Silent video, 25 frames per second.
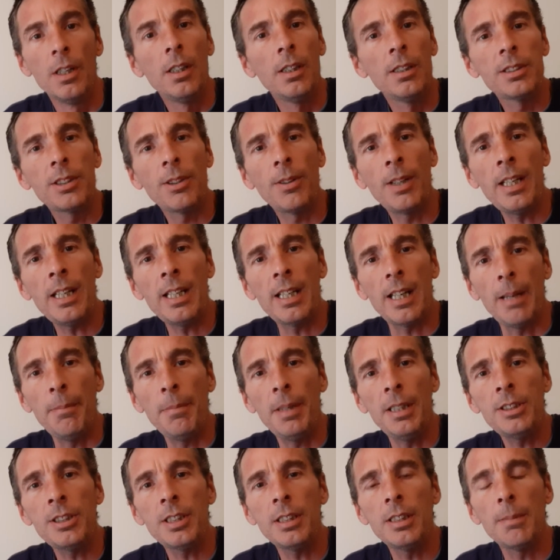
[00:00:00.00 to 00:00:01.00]
So hey, I
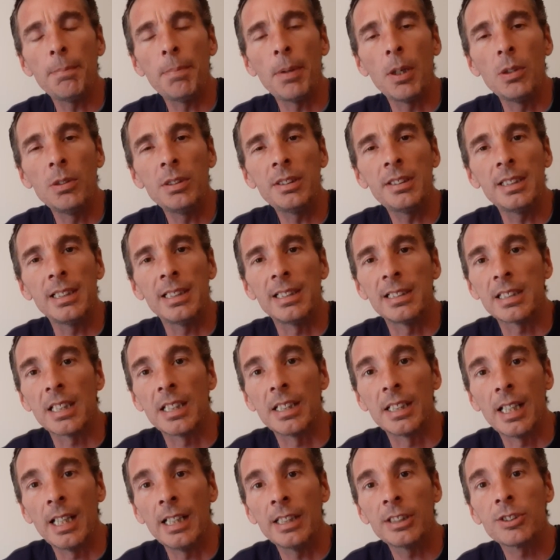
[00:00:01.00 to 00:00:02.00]
mentioned the
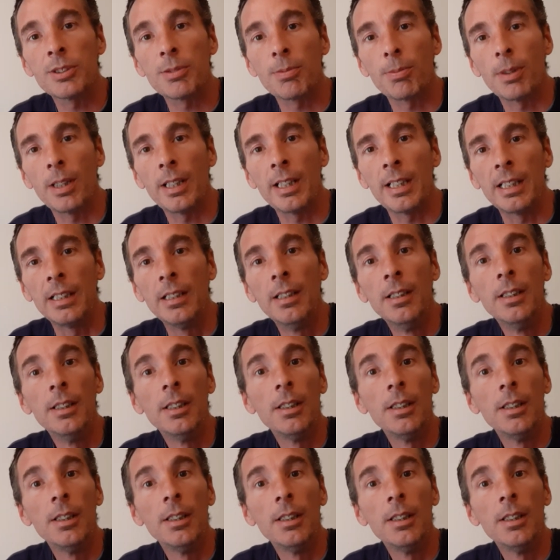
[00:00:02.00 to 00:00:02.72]
postseason, that's right.